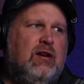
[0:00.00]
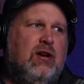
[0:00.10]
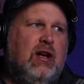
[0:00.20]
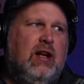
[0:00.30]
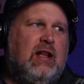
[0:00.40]
You
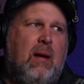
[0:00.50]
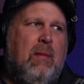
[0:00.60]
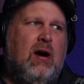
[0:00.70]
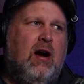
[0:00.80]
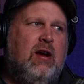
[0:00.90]
could hit that
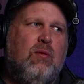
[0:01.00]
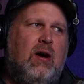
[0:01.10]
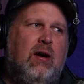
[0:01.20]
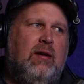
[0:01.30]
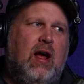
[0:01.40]
bear
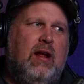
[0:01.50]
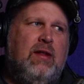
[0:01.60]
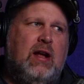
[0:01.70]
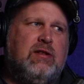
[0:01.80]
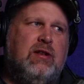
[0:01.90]
anywhere, and
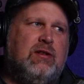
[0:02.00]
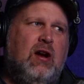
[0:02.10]
that's just